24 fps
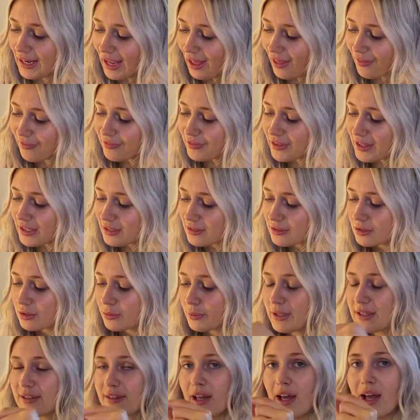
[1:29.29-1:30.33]
And these
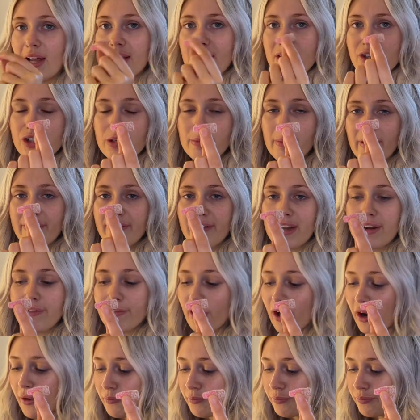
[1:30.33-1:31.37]
sweets are literally my
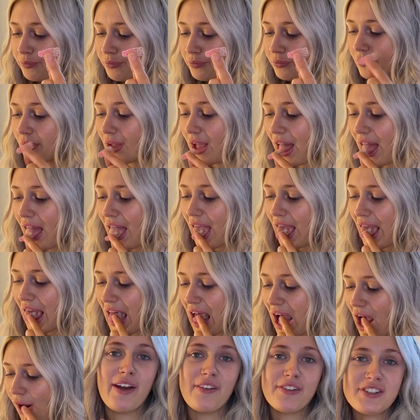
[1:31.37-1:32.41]
favorite.
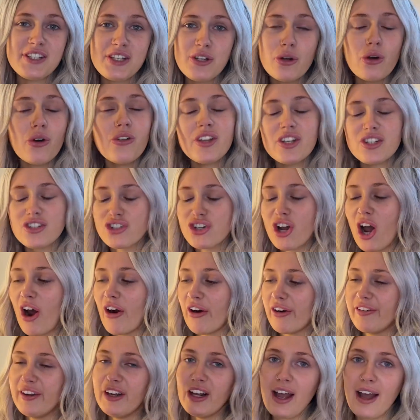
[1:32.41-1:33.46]
I've still got this jar. I
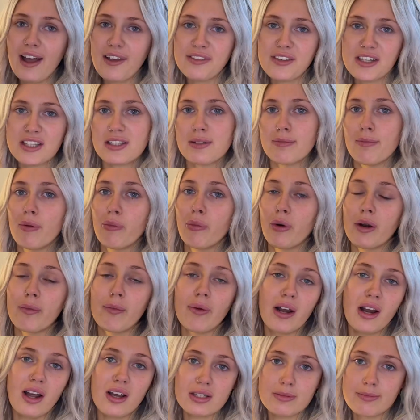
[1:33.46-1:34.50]
think I had this in one of my
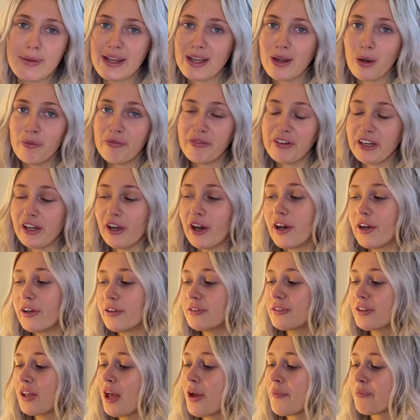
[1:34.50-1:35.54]
last makeup videos.
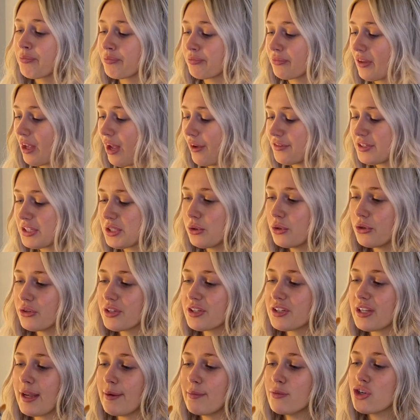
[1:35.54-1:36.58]
I've still got the
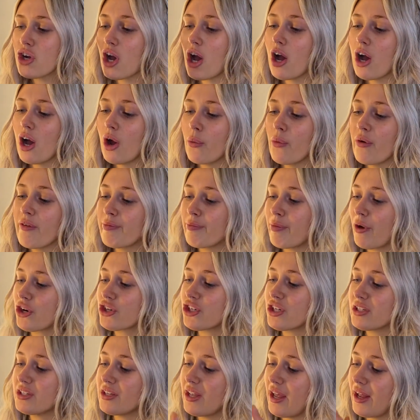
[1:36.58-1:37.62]
same jar with
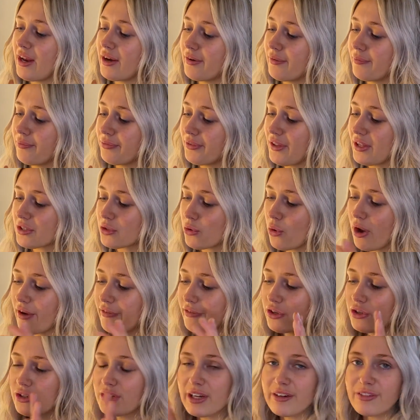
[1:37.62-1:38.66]
brushes in. There's quite a
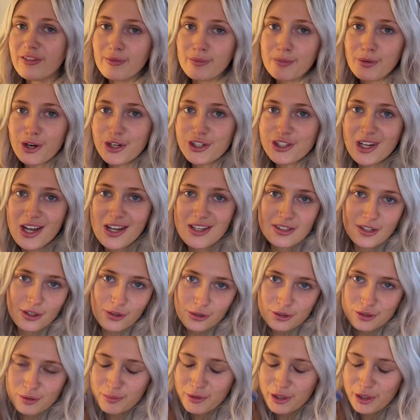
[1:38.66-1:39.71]
few different brushes. I got
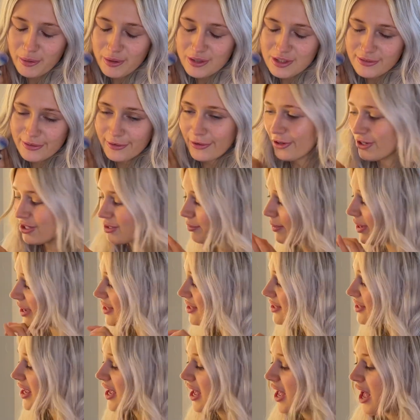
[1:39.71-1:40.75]
some new ones for
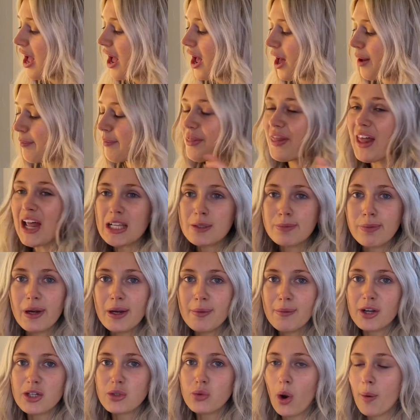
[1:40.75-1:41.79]
Christmas. And that's pretty
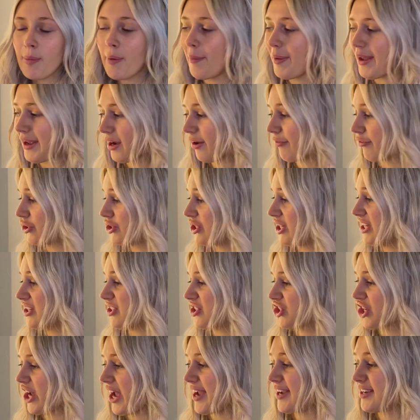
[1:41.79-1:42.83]
much why my makeup routine
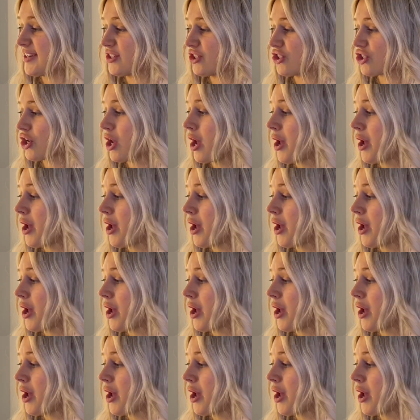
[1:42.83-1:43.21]
changed.